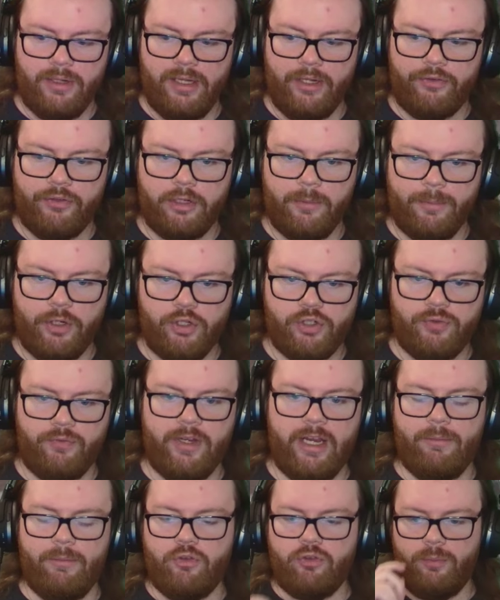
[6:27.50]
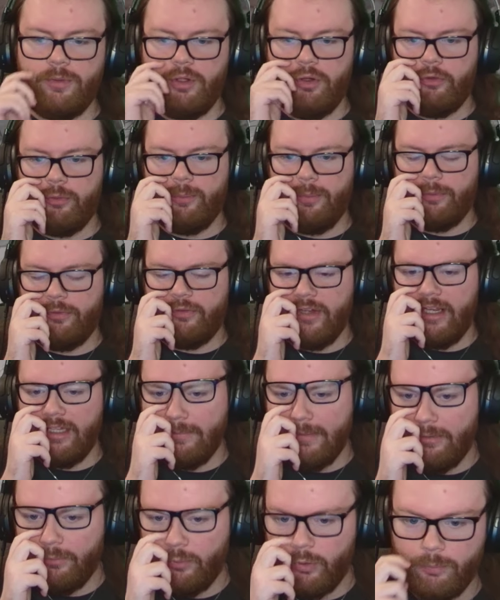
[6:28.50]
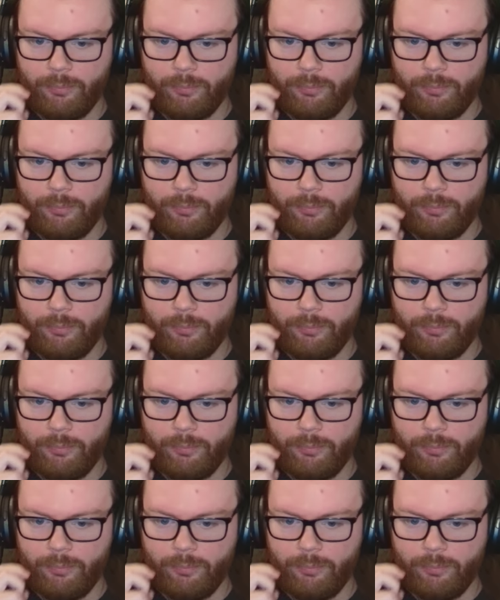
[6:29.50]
I took a bunch of damage from the ultimate, but sadly my Royal